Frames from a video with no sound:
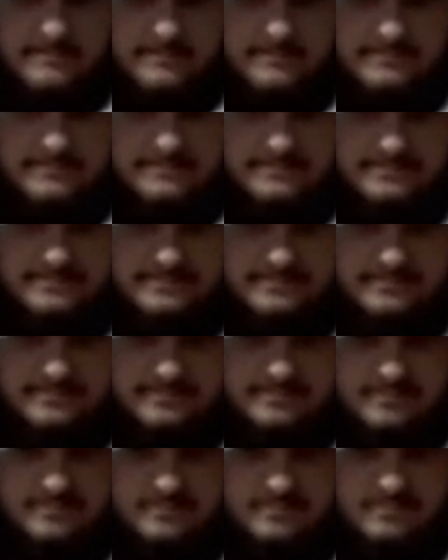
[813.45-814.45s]

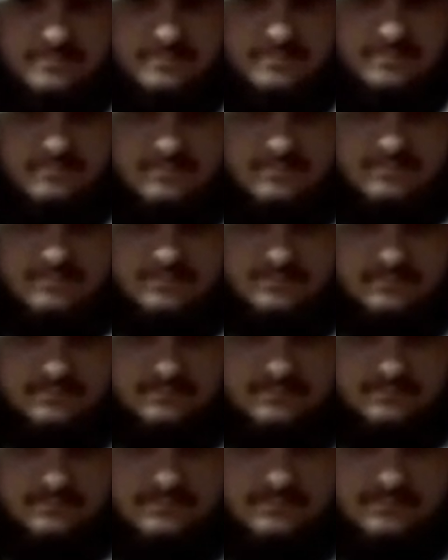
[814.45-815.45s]

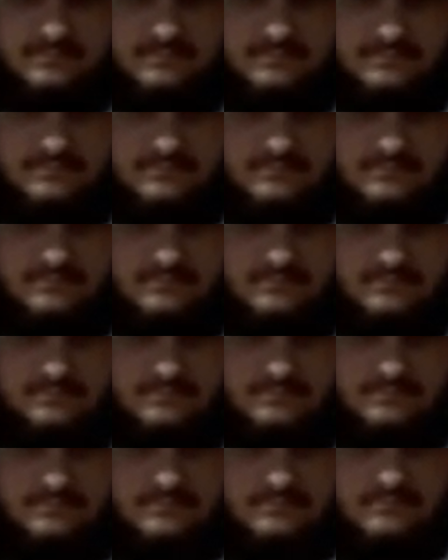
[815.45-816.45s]

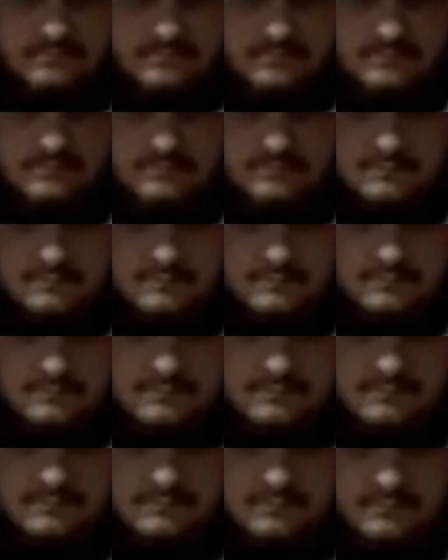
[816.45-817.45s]

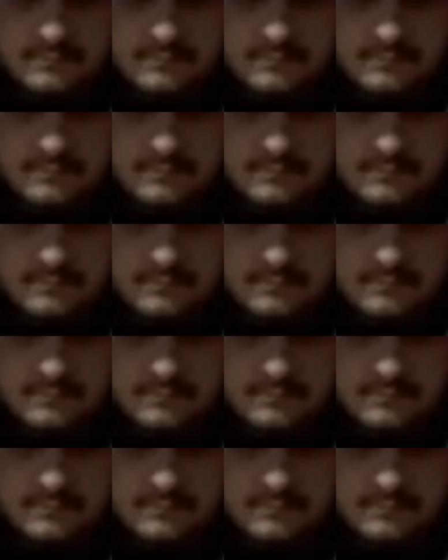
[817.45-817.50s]
[no speech]